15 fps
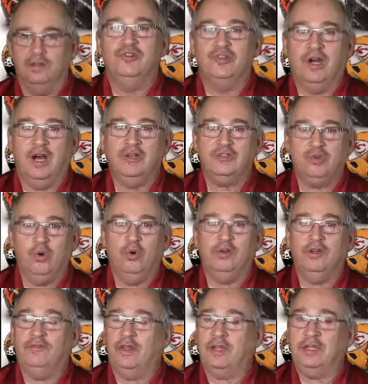Josh Gordon,
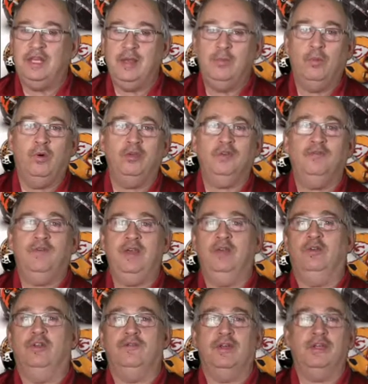if they can keep him on the
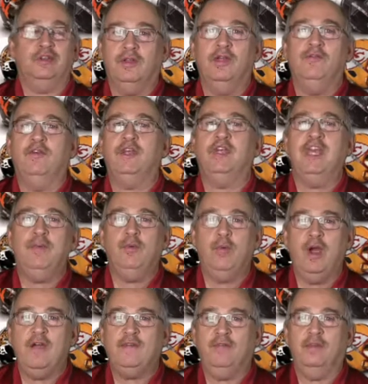field, if he can keep
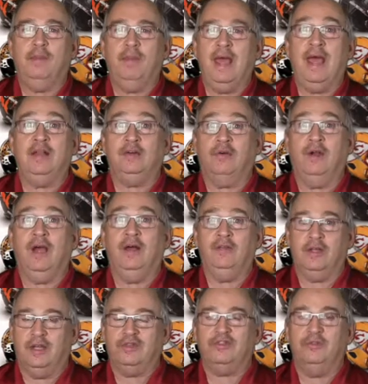away from the bad crowd
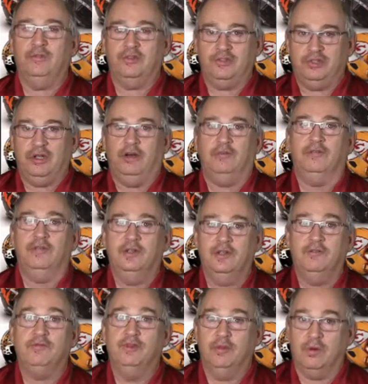that gets him the stuff,
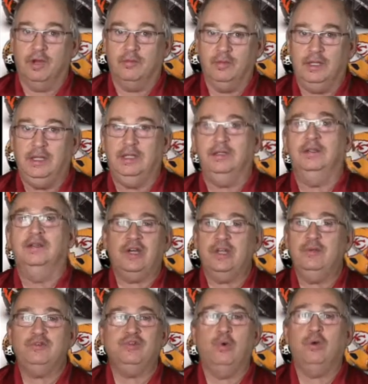if you know what I mean.
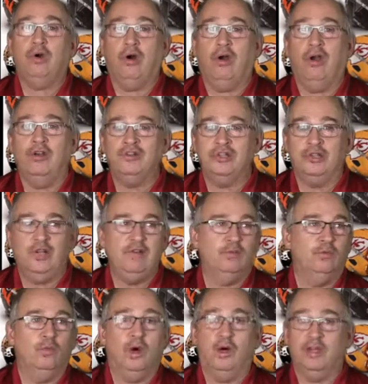He sold cars in
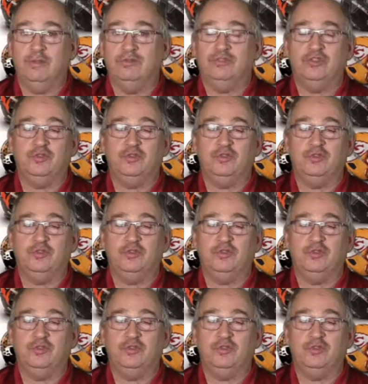Cleveland while he was